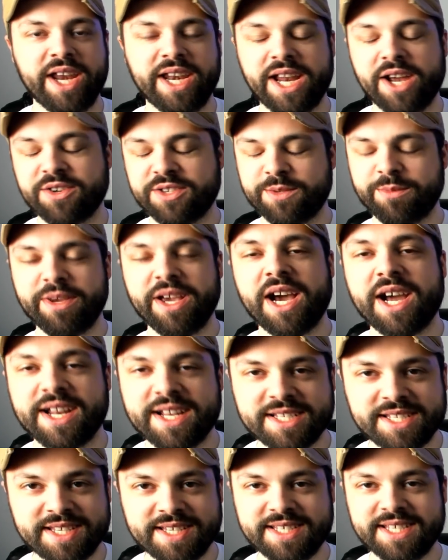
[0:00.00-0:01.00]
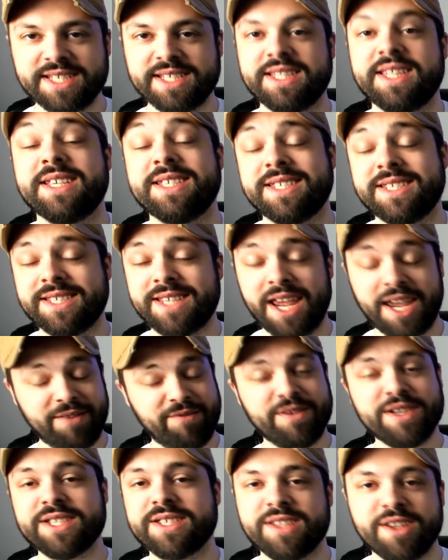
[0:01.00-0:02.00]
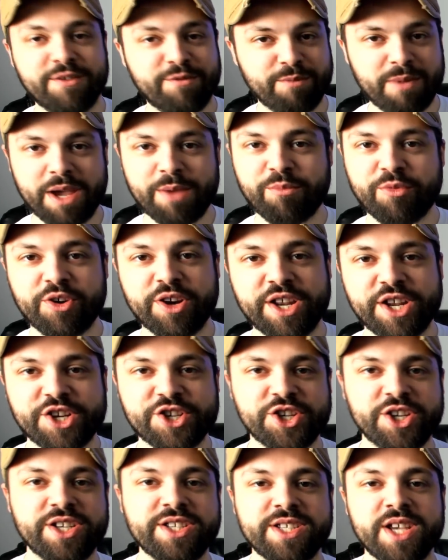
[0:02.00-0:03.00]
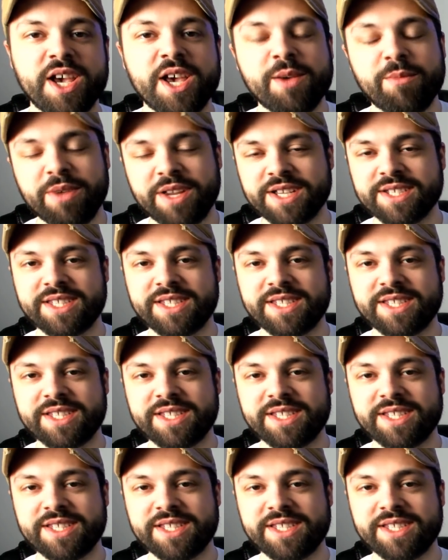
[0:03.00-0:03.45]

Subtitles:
Now, to be honest, this is the safest of my predictions because